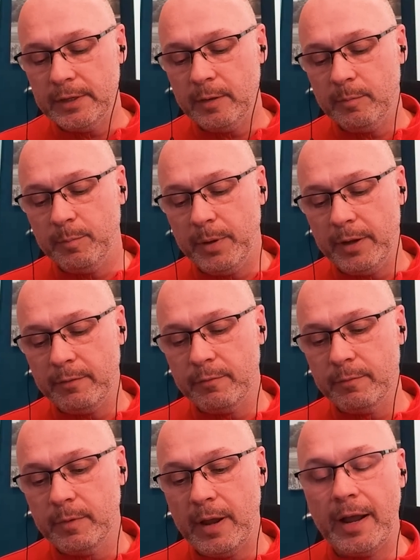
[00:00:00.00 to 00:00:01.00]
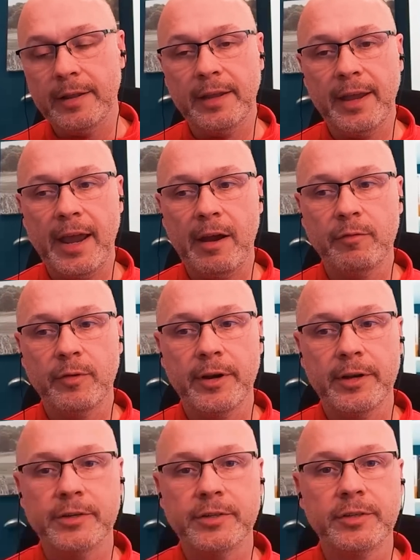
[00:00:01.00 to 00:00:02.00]
But on the
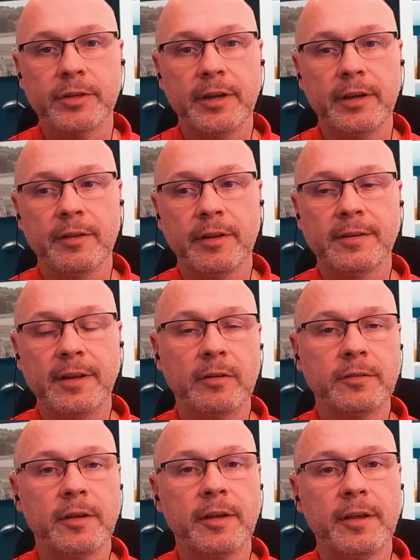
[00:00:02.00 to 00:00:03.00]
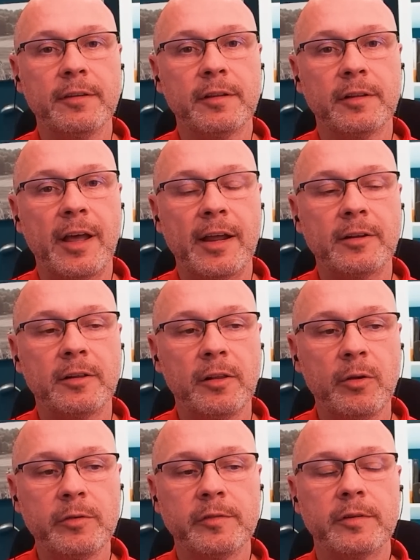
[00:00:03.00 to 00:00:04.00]
average, the delta is a lot
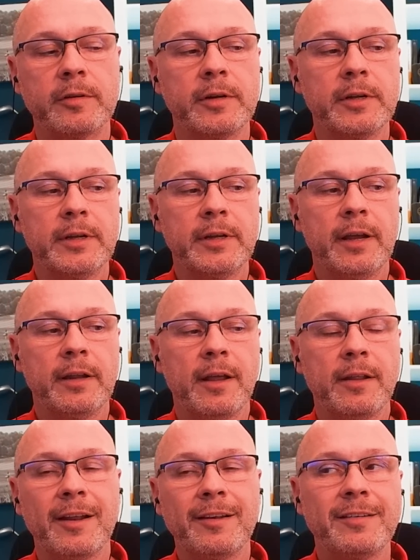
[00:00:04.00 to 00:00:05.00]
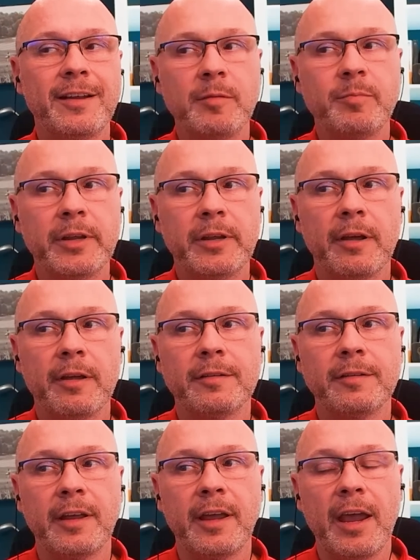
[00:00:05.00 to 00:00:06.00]
closer. And that's not
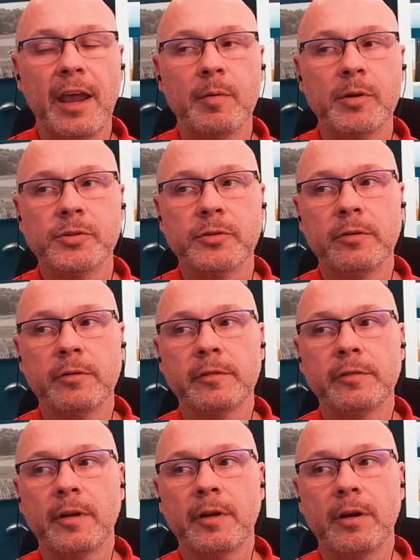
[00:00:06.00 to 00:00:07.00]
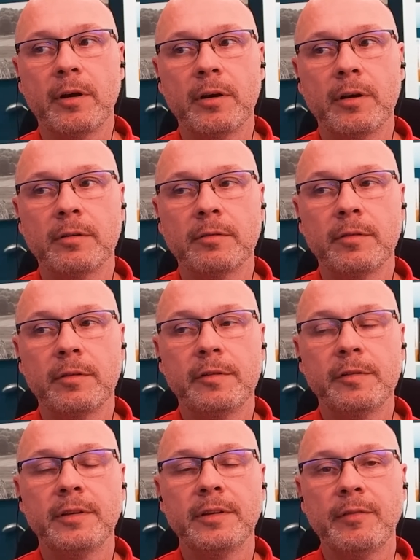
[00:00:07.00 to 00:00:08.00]
because amateurs are
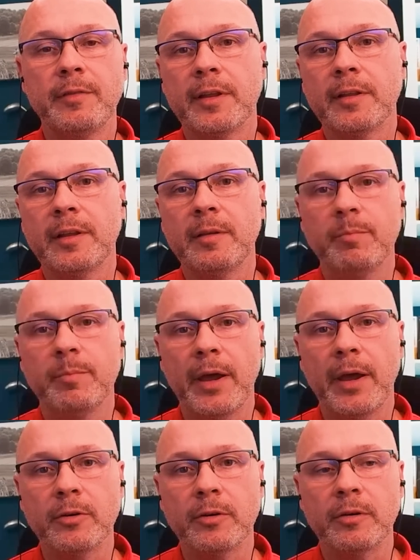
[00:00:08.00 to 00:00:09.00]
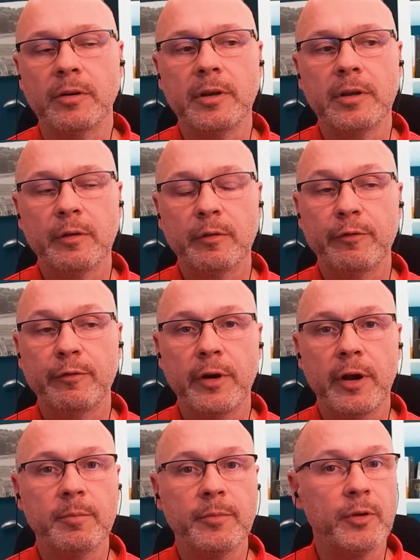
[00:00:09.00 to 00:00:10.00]
significantly better
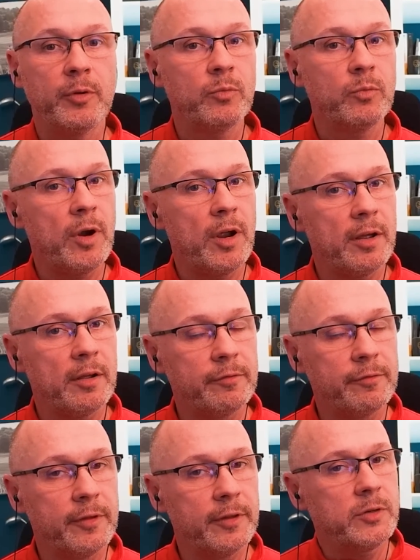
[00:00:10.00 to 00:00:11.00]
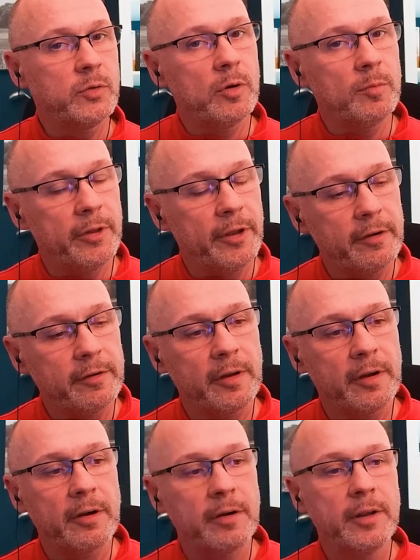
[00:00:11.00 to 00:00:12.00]
from the rough than tour players
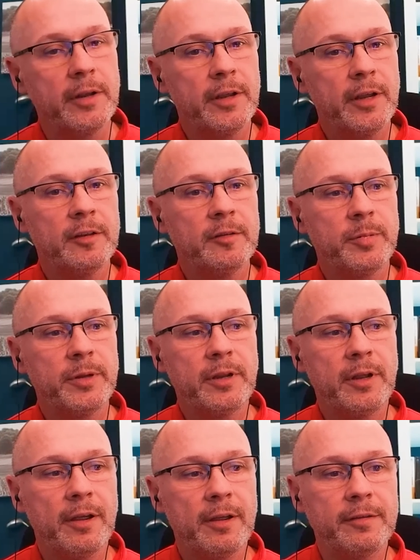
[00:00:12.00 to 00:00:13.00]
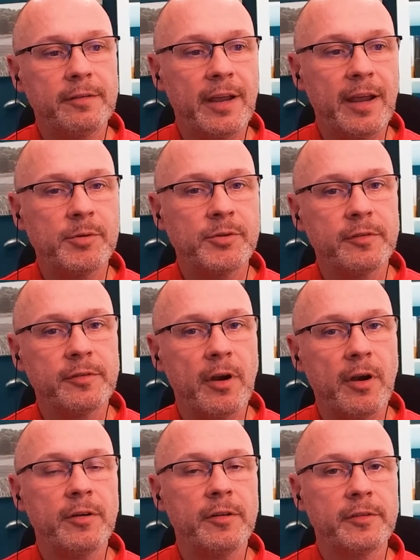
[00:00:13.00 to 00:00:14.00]
are. It's because amateurs
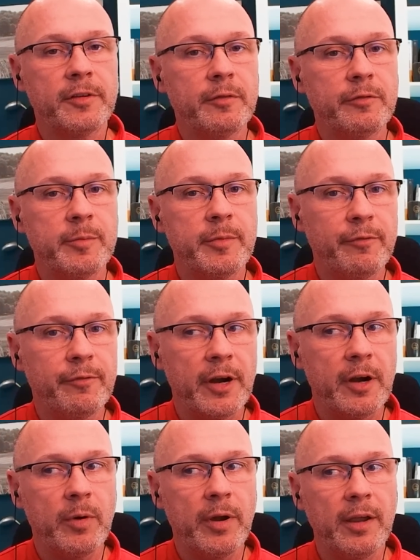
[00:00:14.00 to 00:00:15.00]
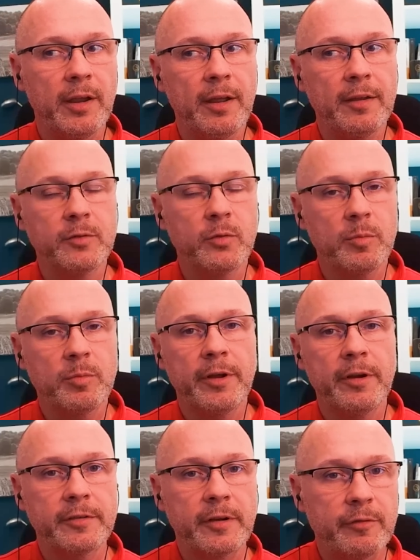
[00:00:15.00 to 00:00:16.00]
aren't as good from the fairway as tour
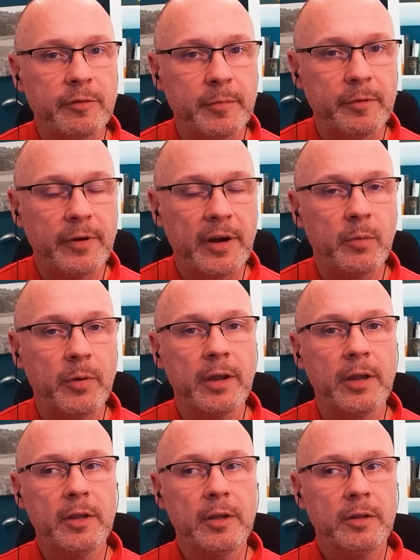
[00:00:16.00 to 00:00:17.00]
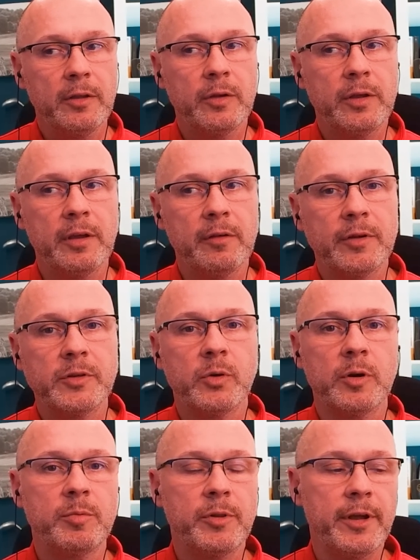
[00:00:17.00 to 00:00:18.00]
players are from the fairway. You give a
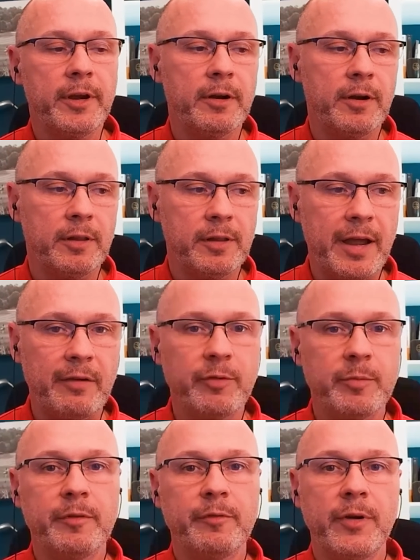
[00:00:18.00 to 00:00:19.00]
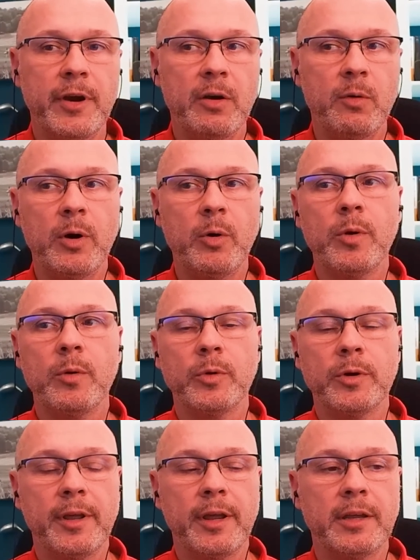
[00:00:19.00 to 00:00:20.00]
tour player a lie from the fairway
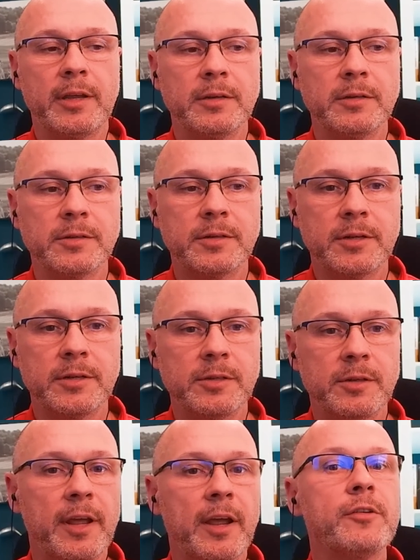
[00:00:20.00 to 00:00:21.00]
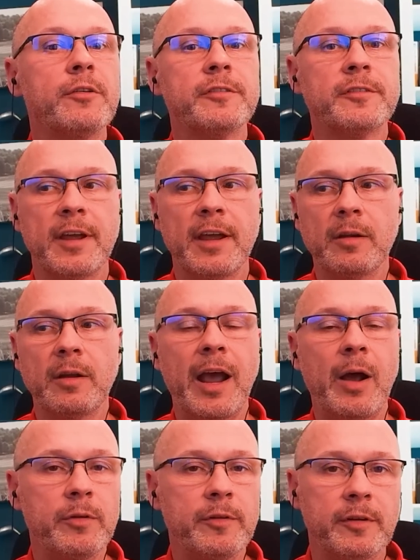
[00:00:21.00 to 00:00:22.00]
where they can they understand how it's